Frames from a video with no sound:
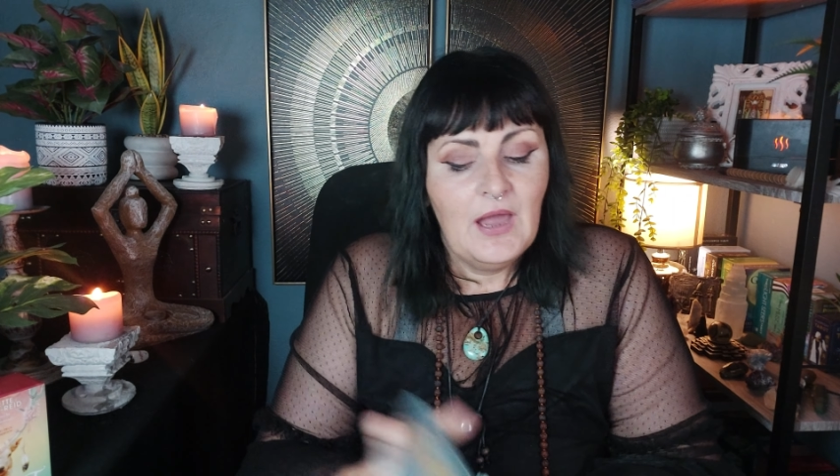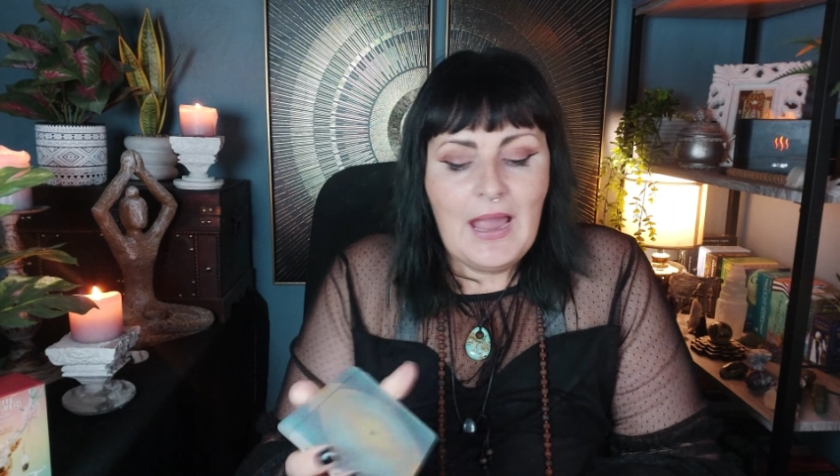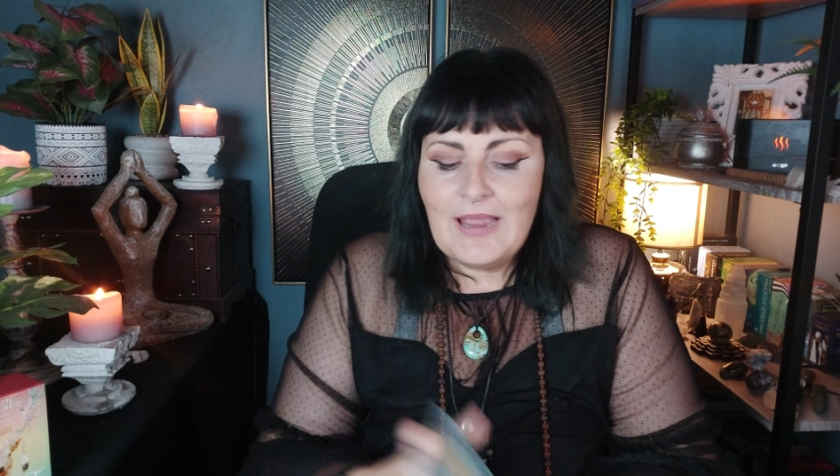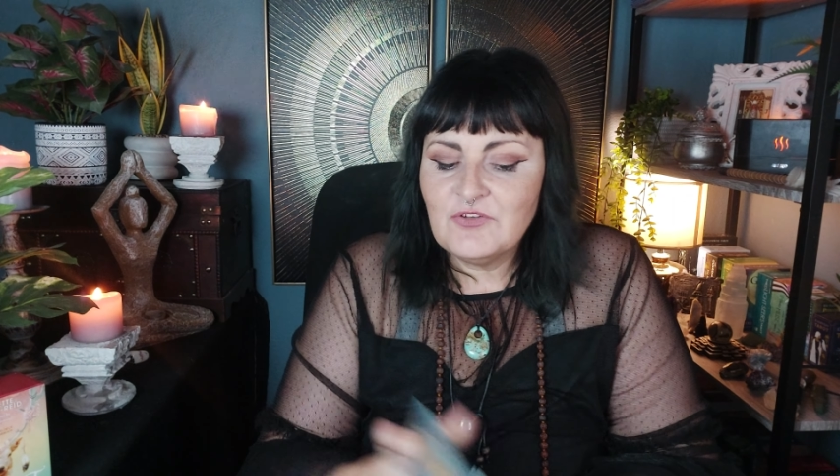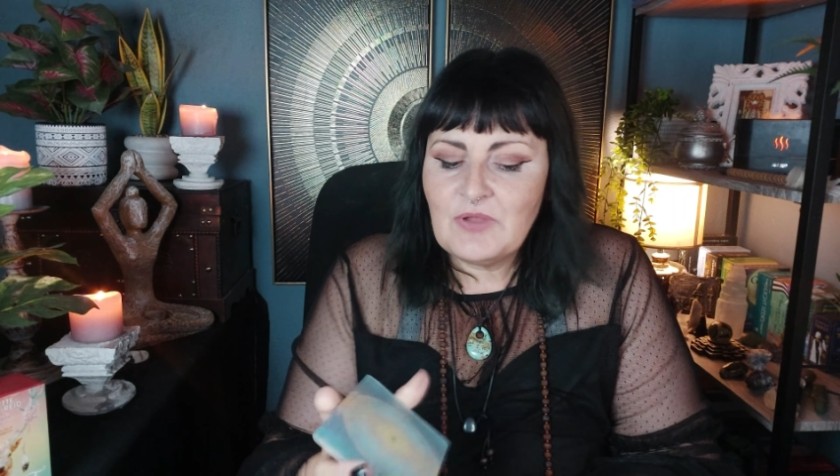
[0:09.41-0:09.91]

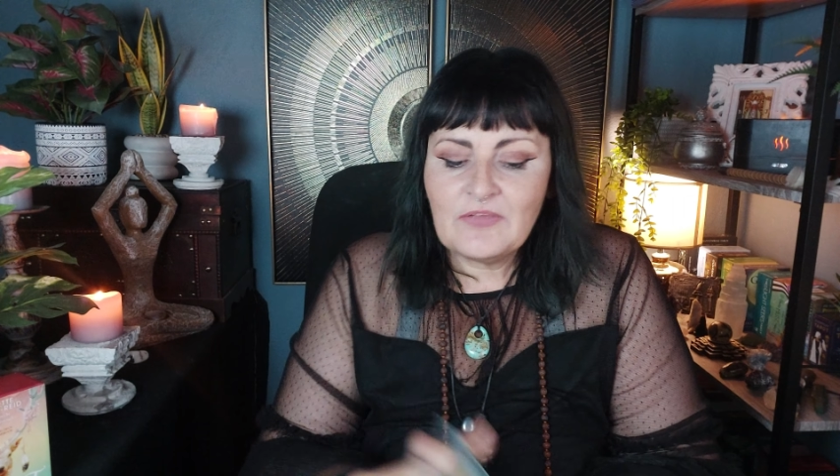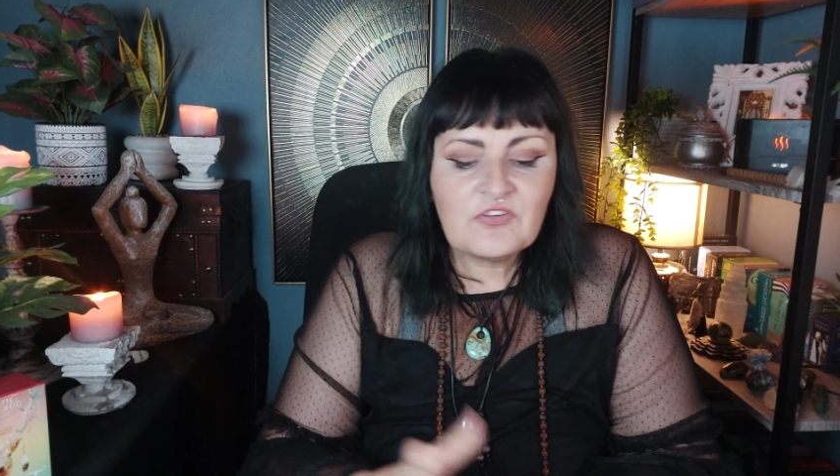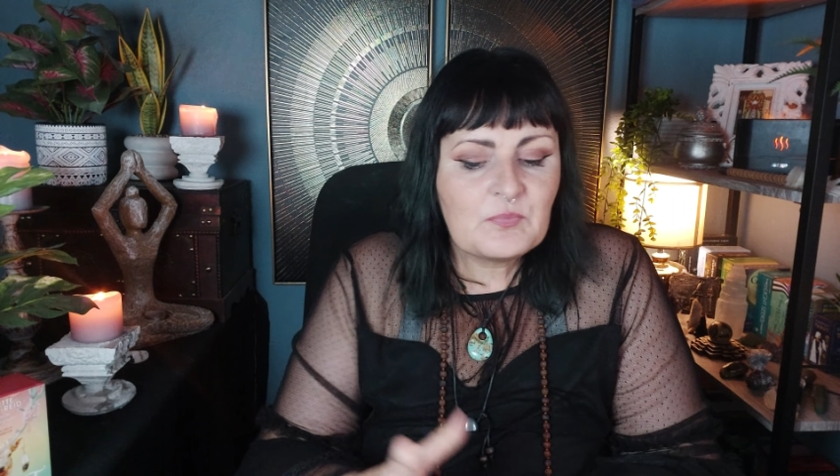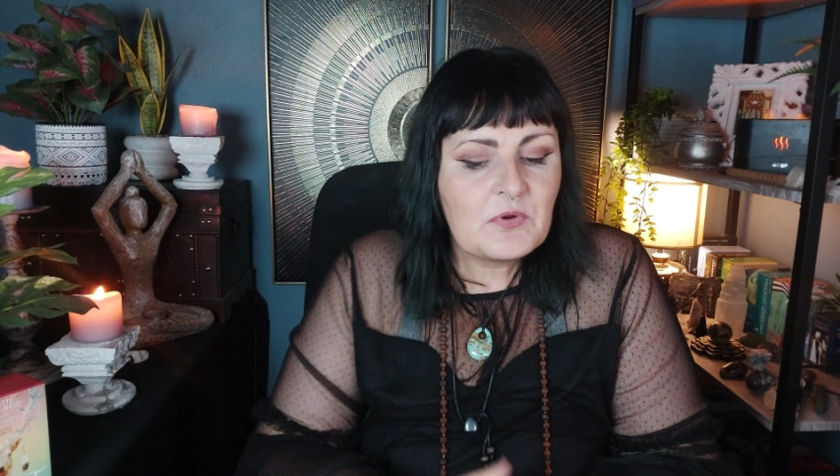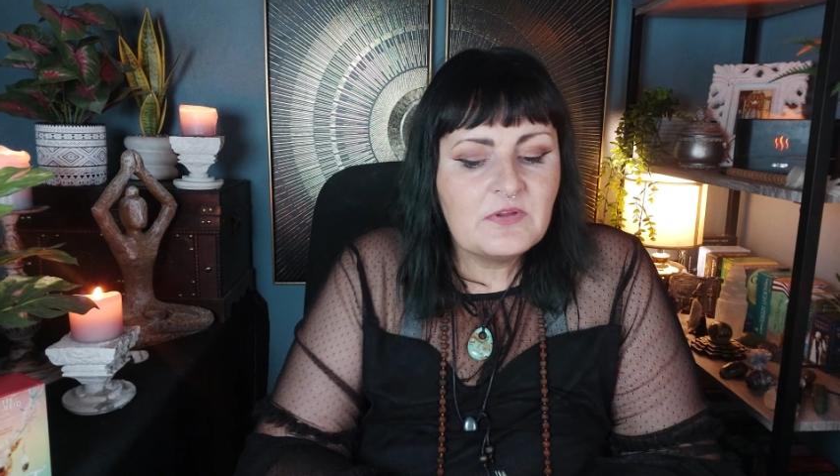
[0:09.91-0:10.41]
I trust
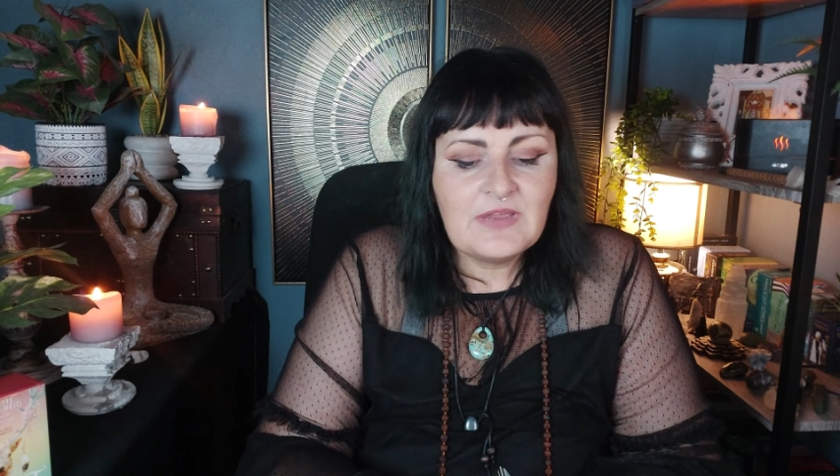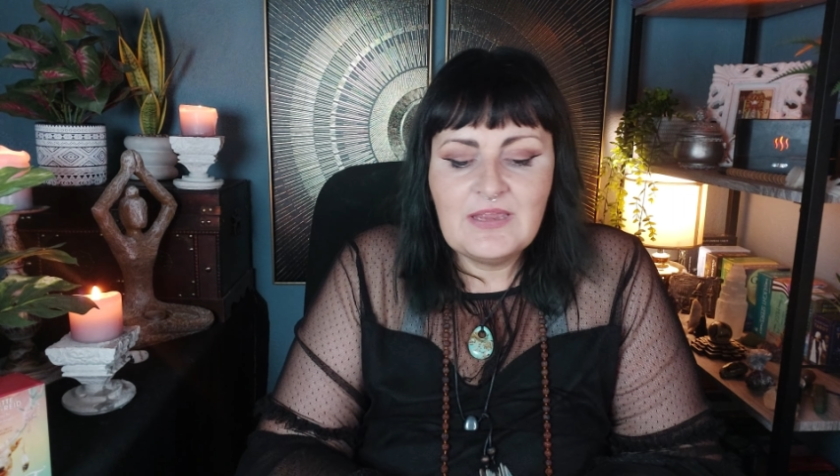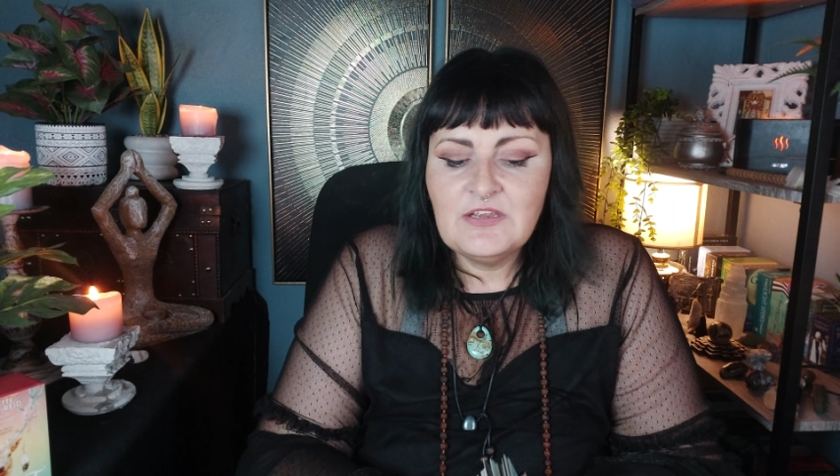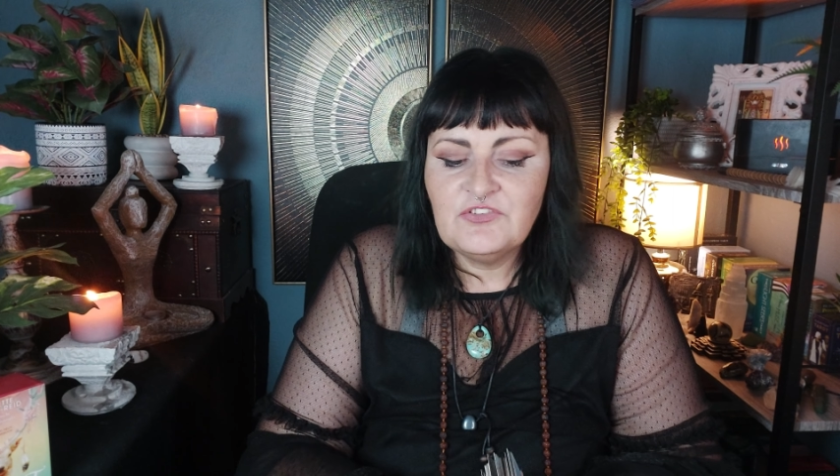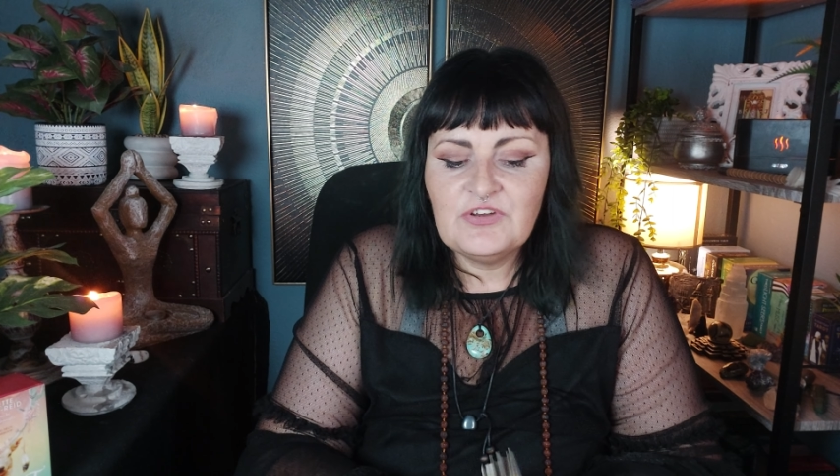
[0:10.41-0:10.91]
spirit
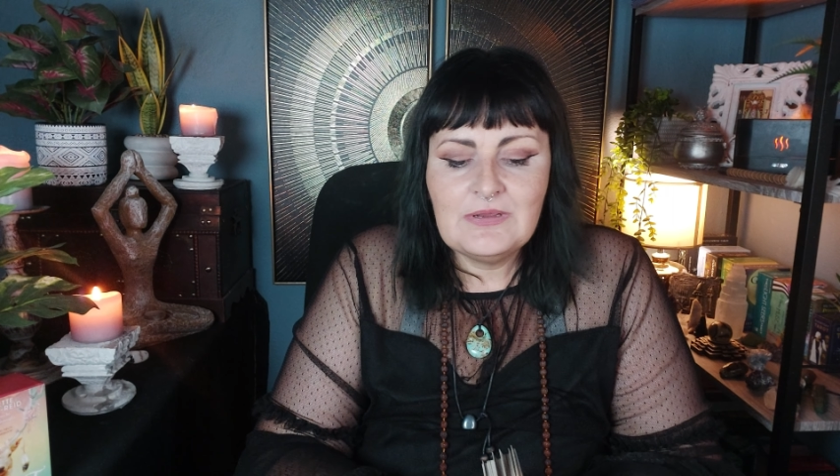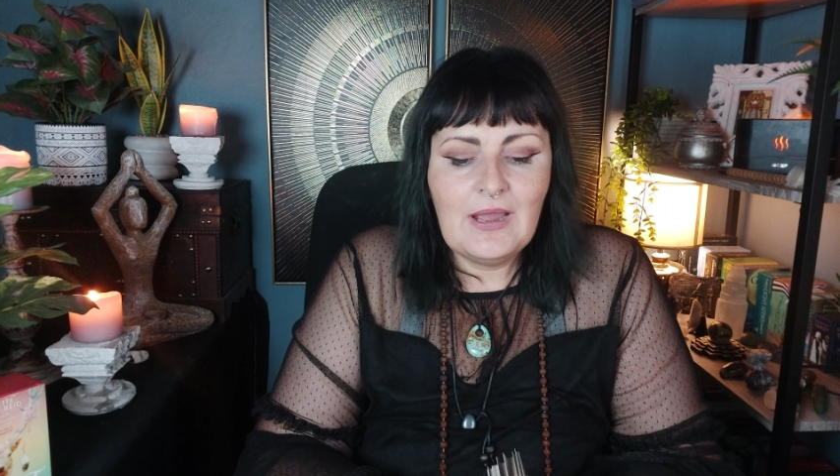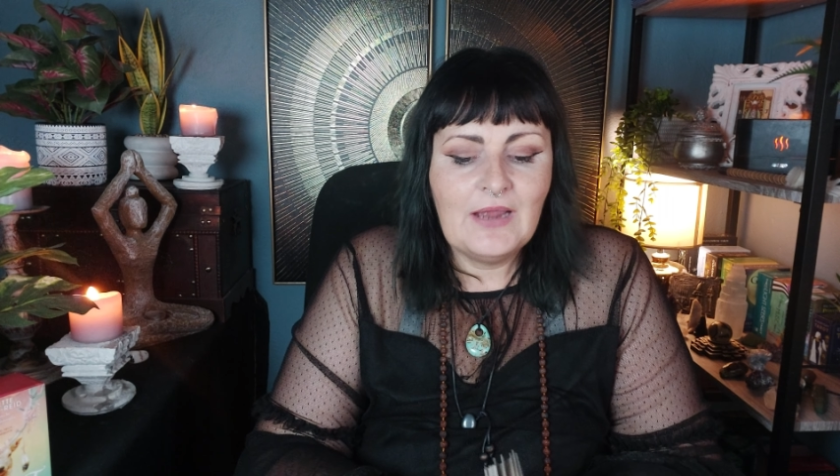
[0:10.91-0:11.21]
energy,